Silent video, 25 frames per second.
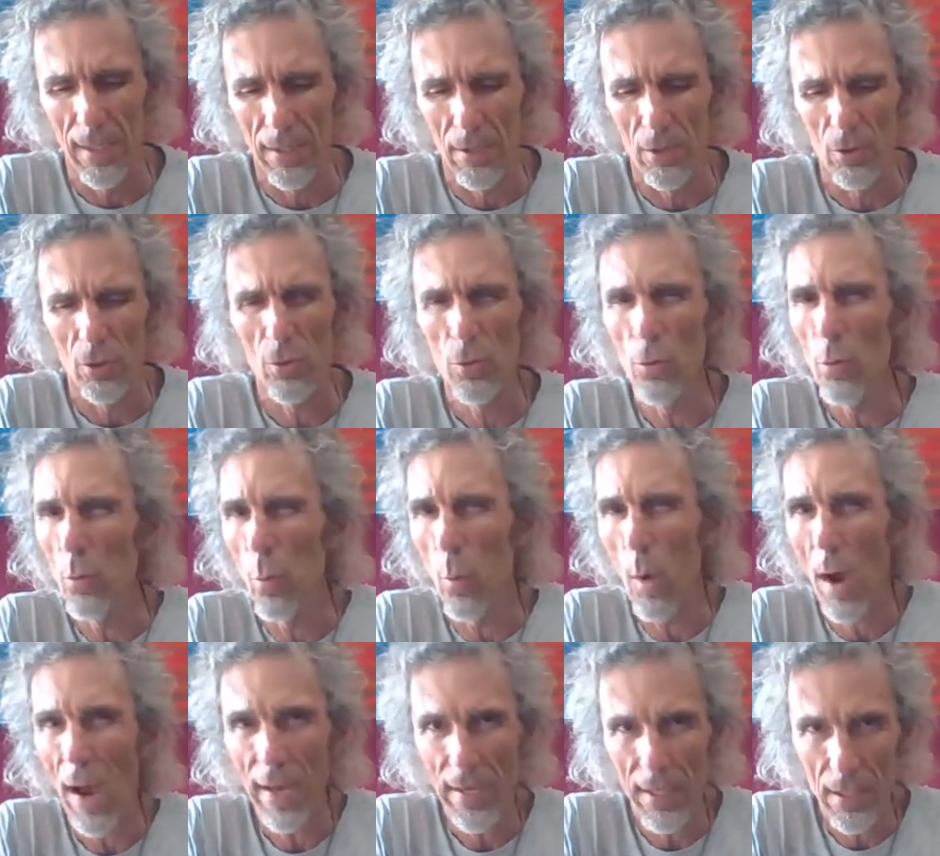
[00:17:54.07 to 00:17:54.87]
new
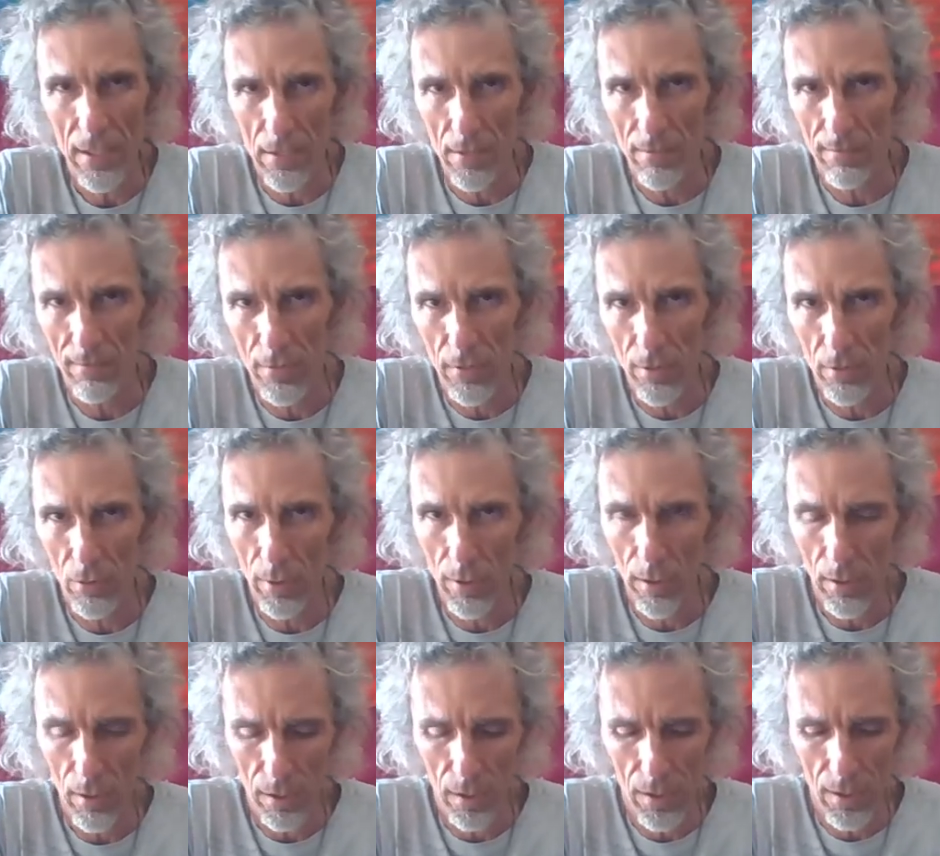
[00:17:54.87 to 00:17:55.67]
ways of
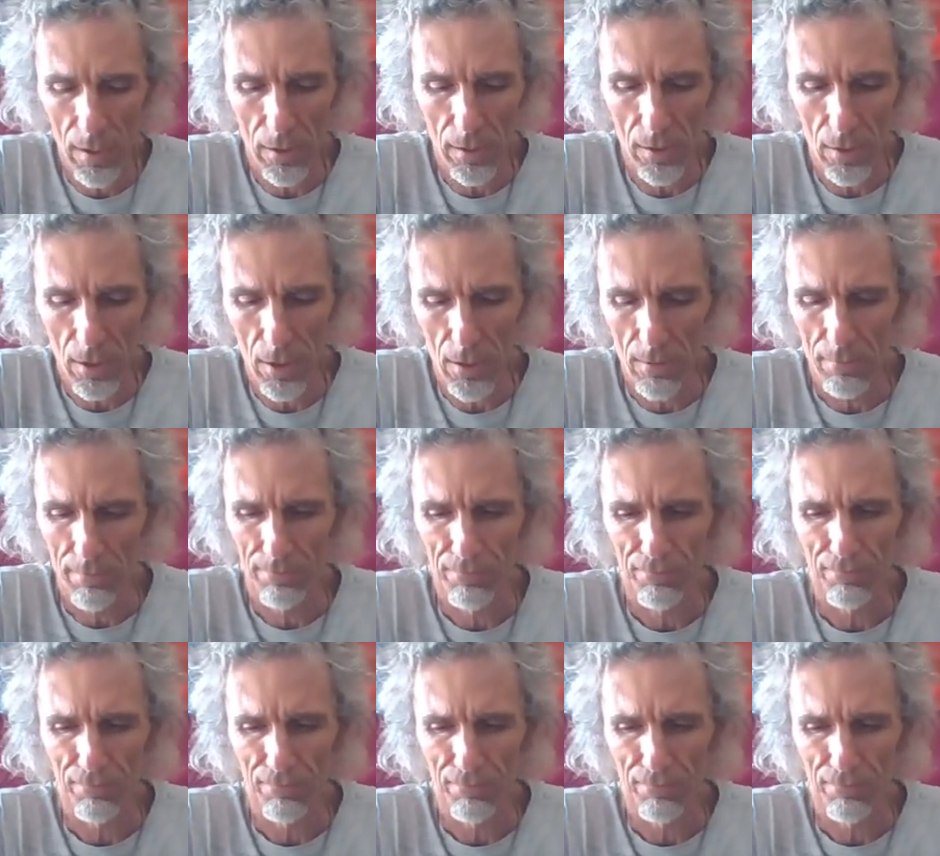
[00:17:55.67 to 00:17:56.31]
doing things.